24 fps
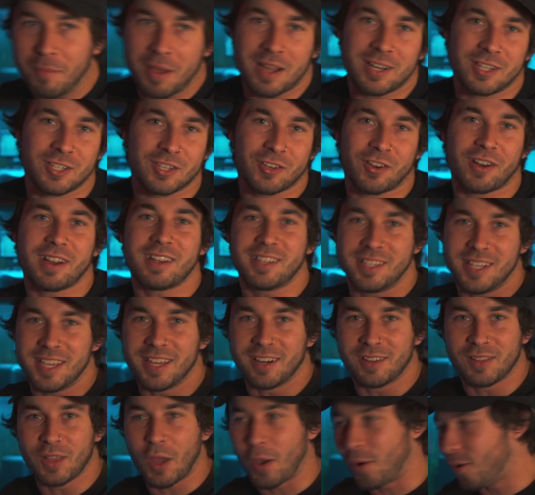I just crazy and
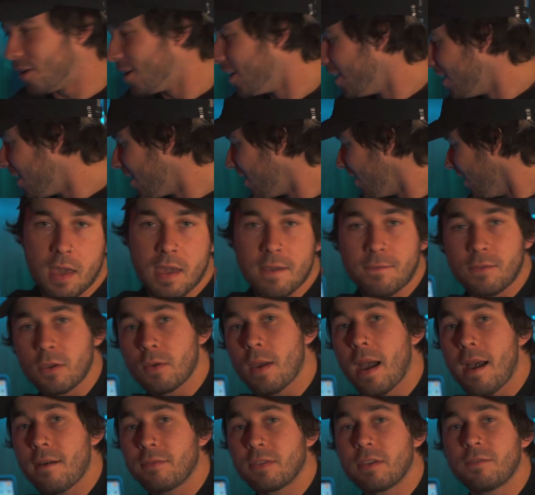alone? If you
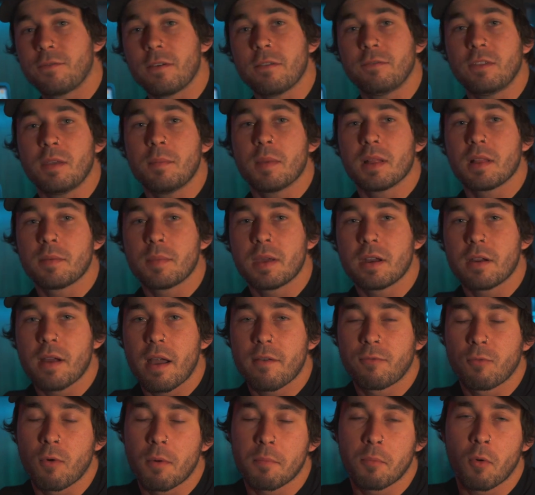have the
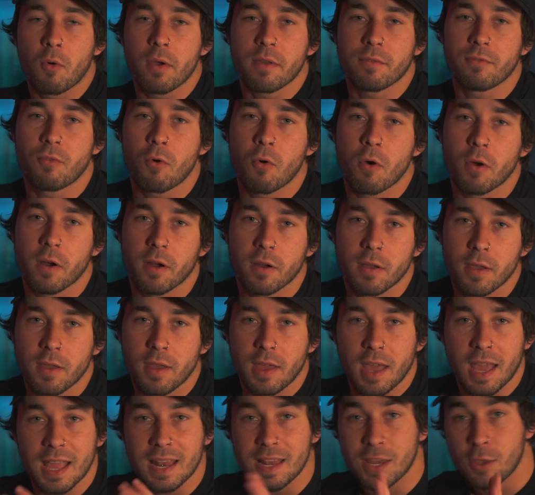50mm f1.4
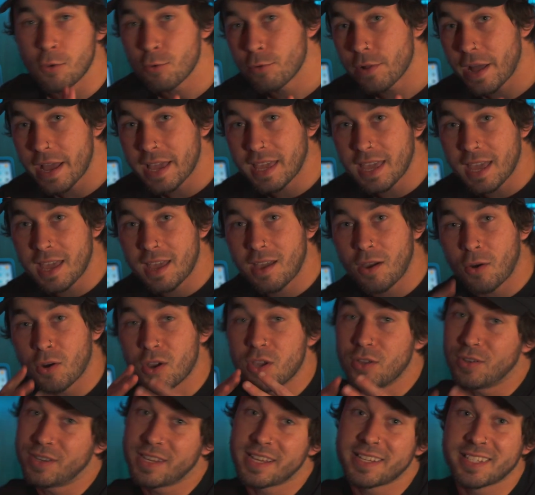and you like it or
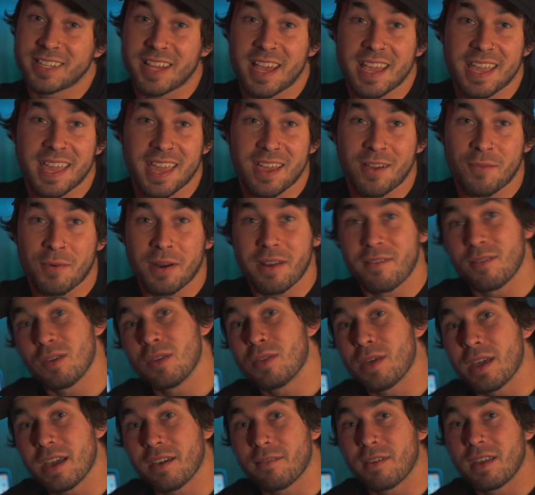you dislike it, whatever you
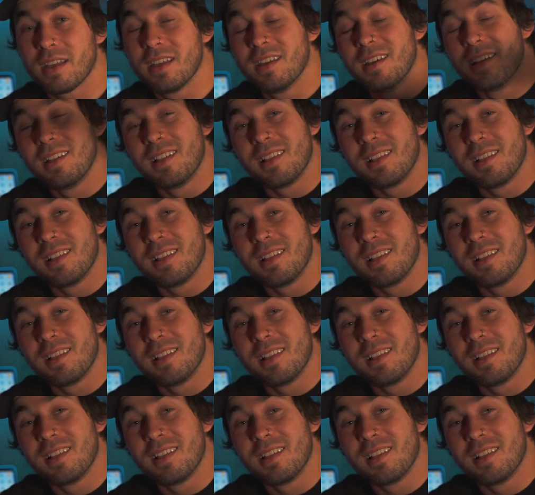think of it,